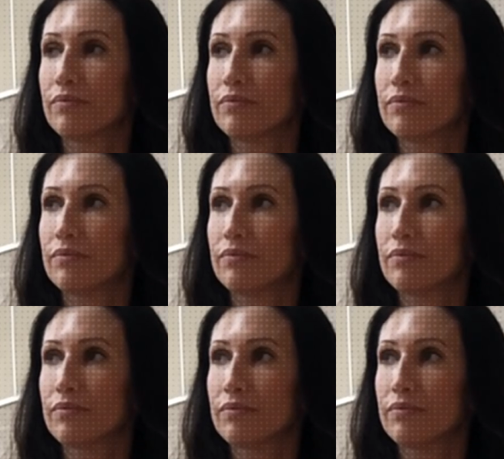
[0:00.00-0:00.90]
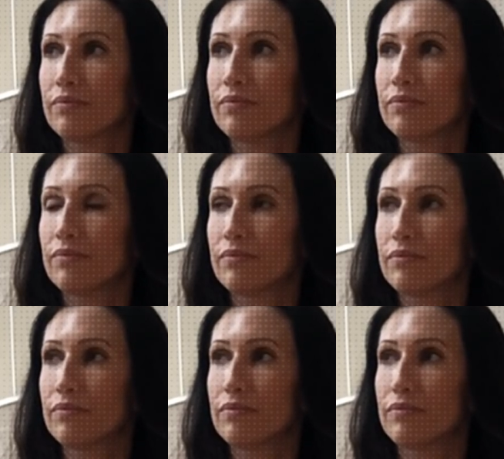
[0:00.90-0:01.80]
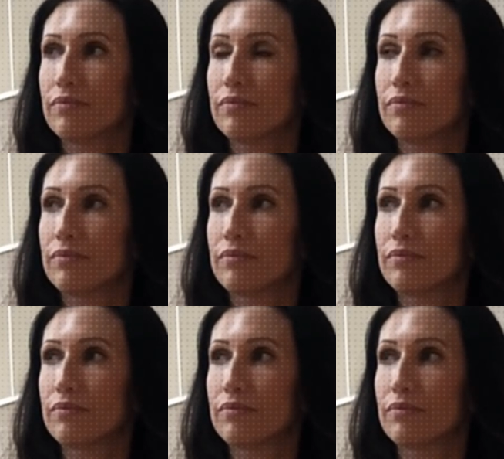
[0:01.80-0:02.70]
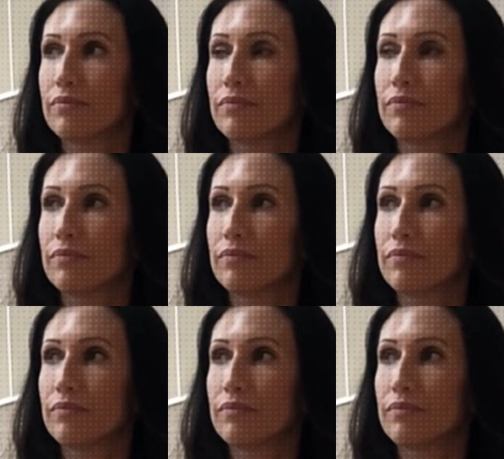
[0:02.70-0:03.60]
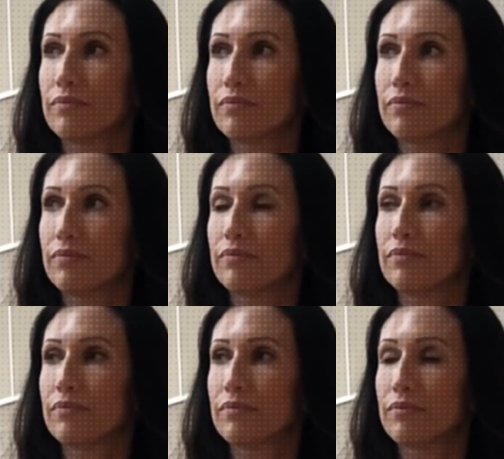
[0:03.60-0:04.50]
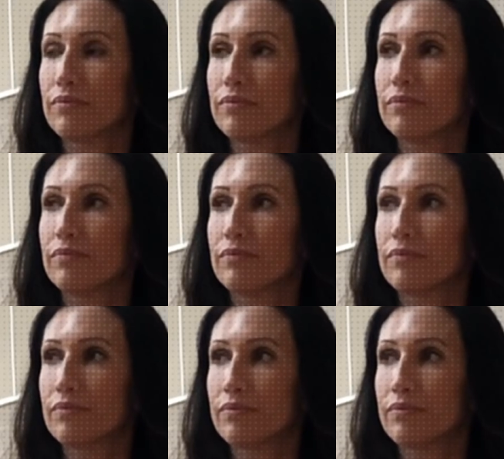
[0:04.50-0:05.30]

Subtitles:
(not speaking)